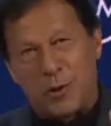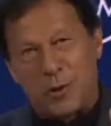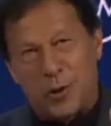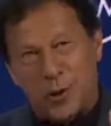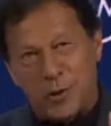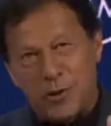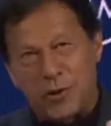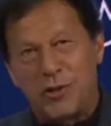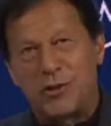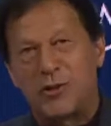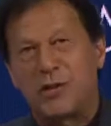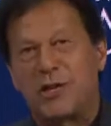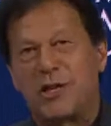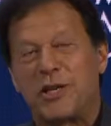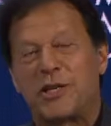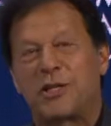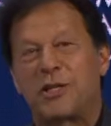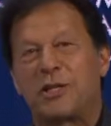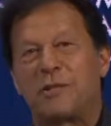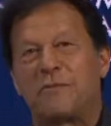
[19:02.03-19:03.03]

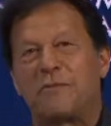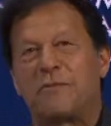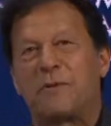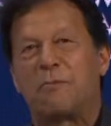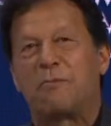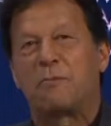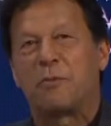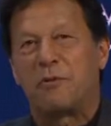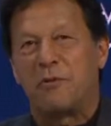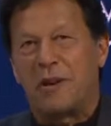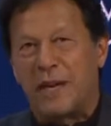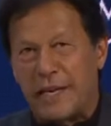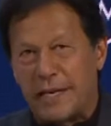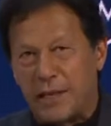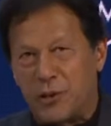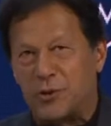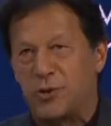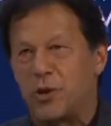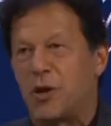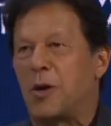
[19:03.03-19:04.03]
concentration for
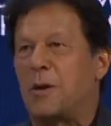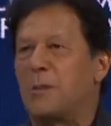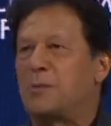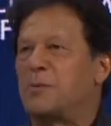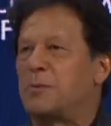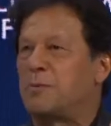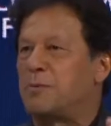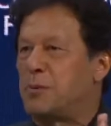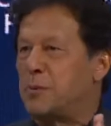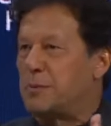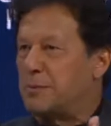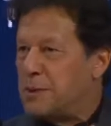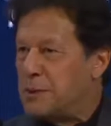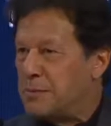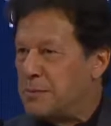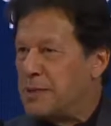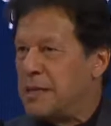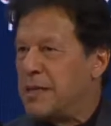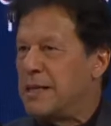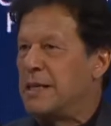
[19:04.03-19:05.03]
providing jobs to
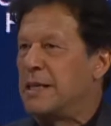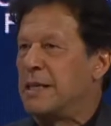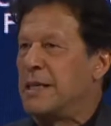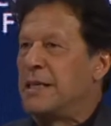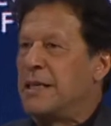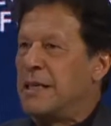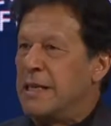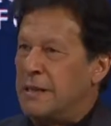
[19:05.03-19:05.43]
people and